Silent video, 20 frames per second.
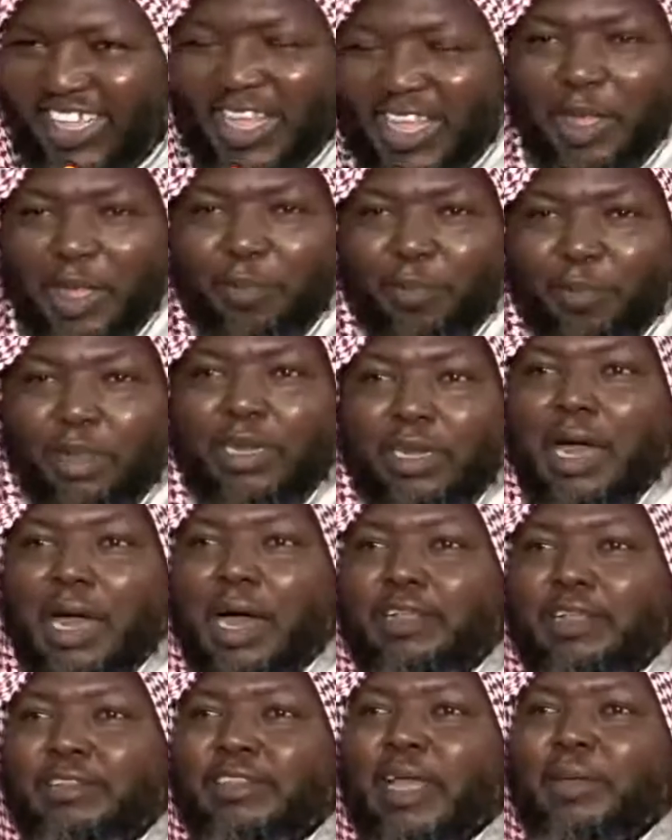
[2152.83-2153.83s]
But now
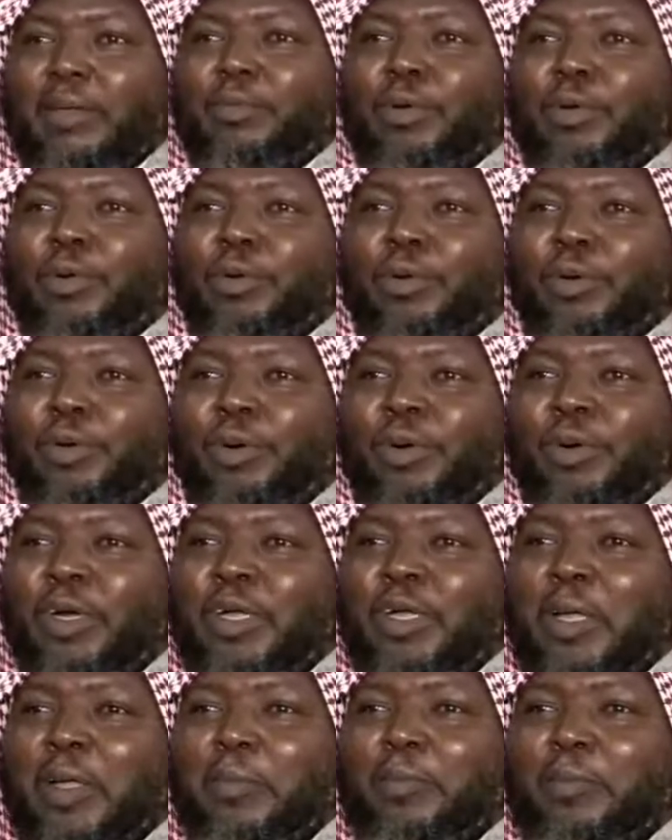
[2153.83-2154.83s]
as time don't go,
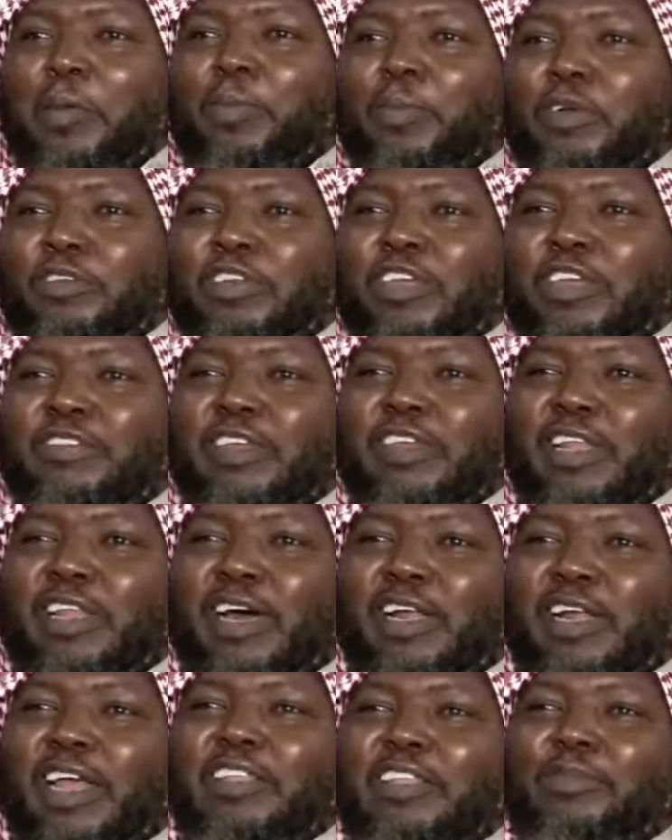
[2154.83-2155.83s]
people just say na
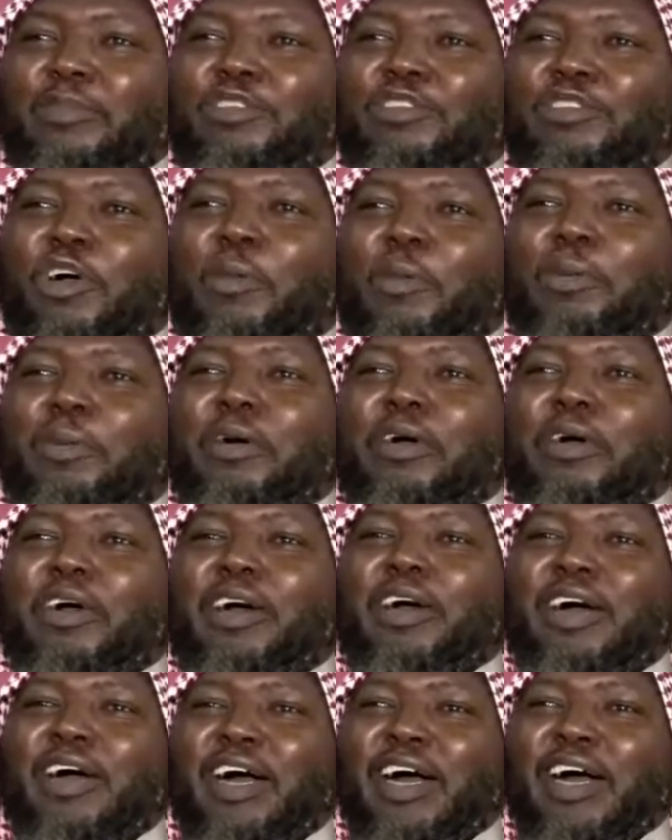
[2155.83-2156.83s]
rice be chop.
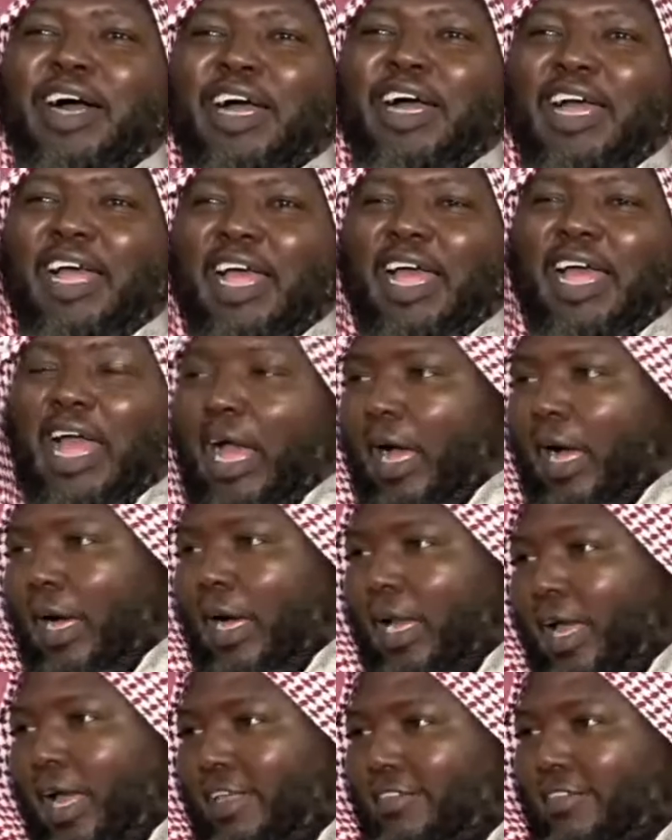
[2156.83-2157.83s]

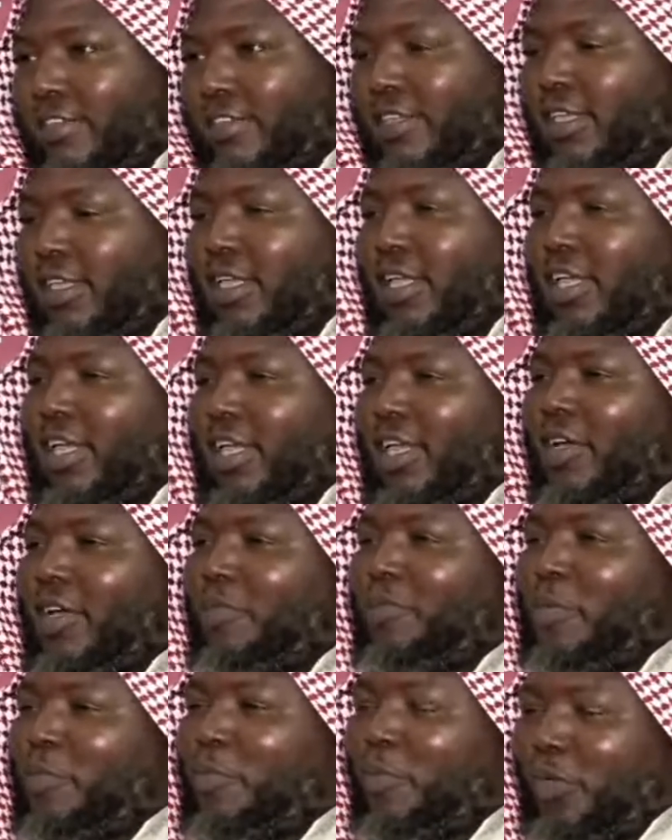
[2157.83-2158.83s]
Halas,
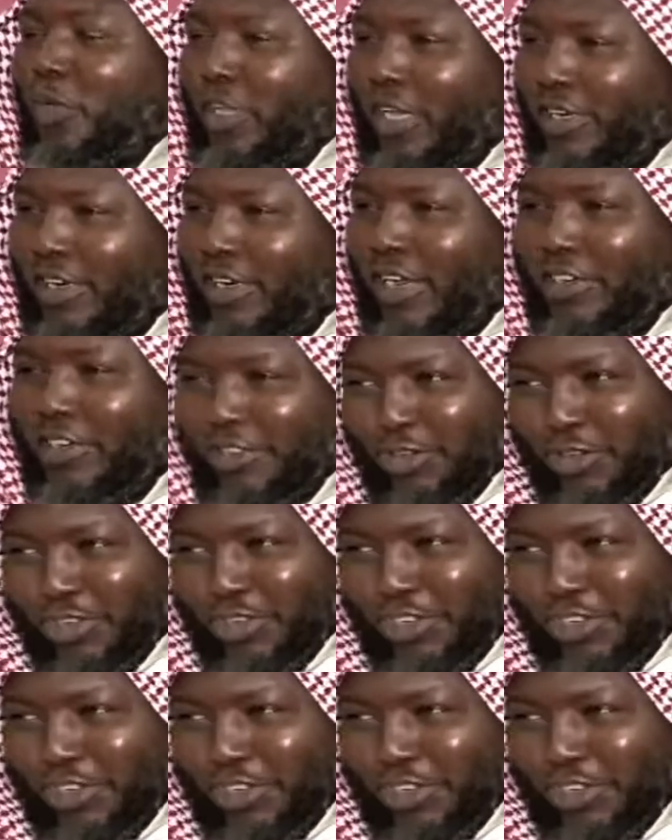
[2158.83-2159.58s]
people their tradition they